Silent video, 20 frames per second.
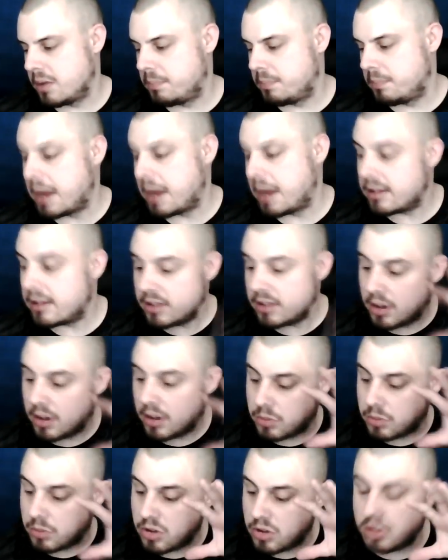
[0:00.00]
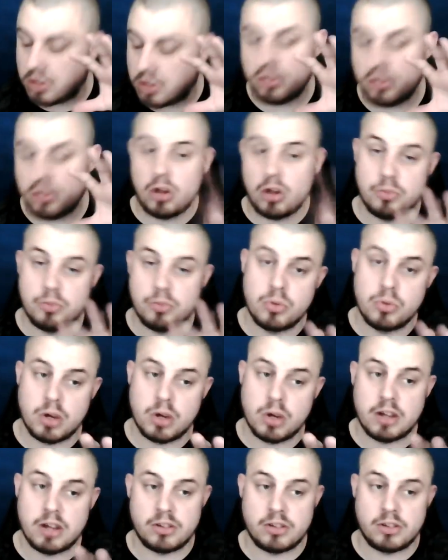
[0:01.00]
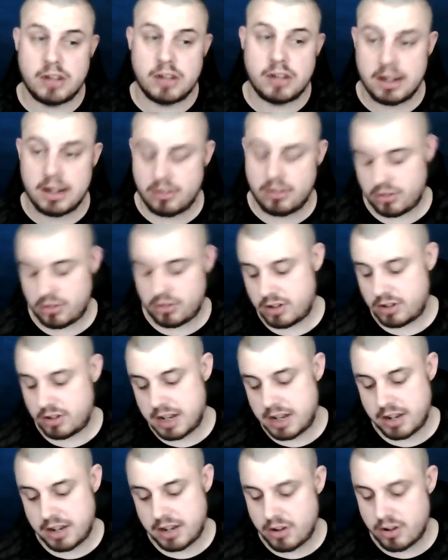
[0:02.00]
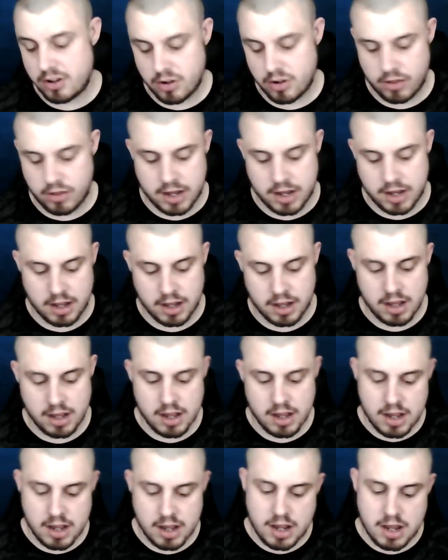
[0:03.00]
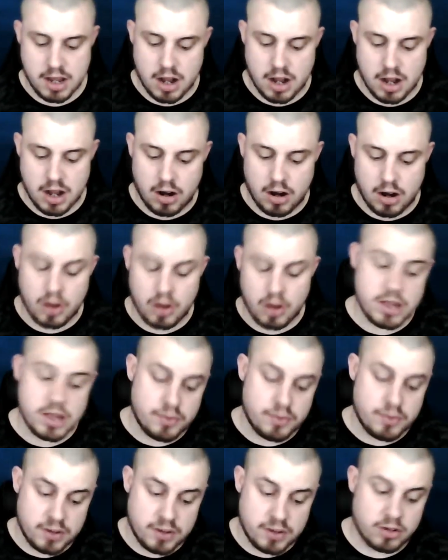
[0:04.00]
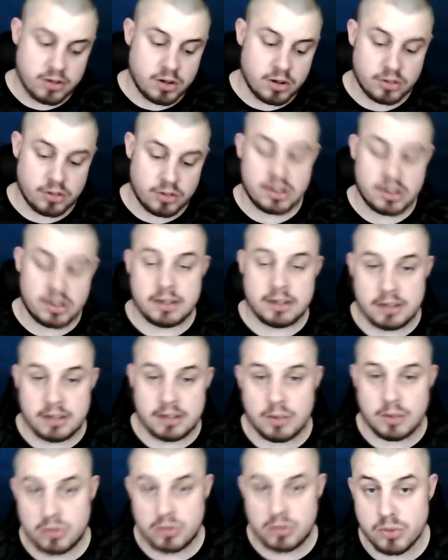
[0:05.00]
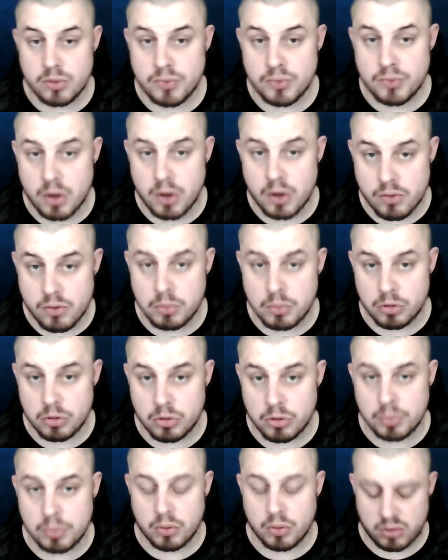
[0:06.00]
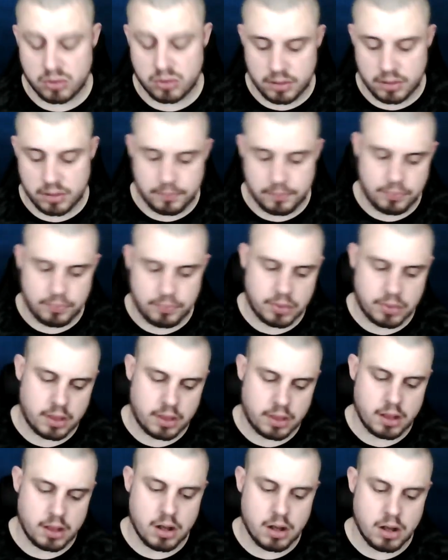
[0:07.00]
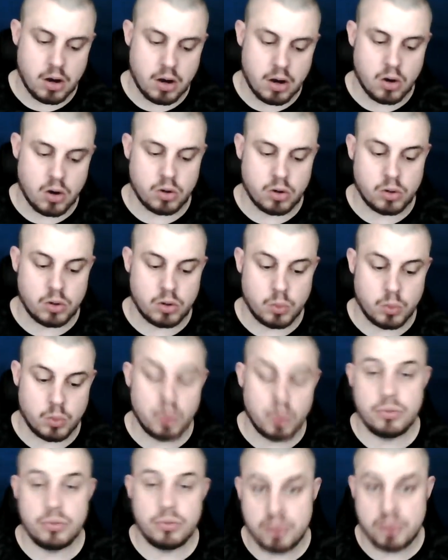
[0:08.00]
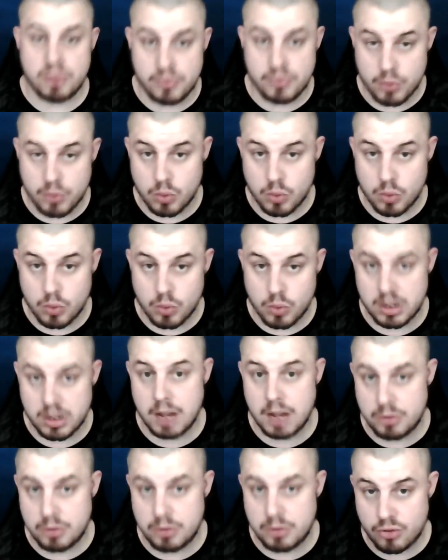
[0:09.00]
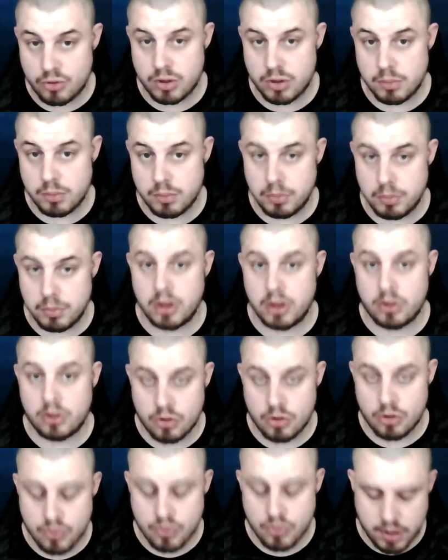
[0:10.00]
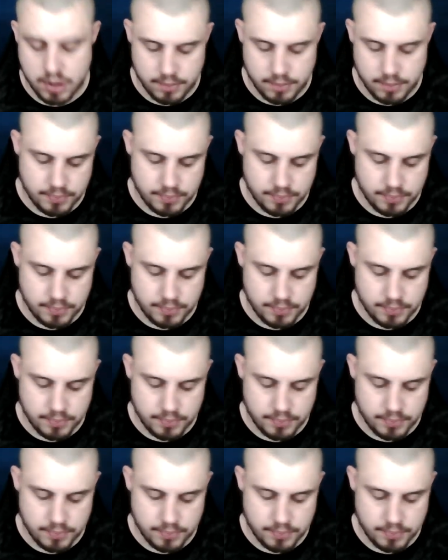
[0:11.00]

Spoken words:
Basically, I'm doing this live broadcast today just to let you know that on that video I stated that I was still fighting for my deposit on 134 Derby Street, Burton on Trent,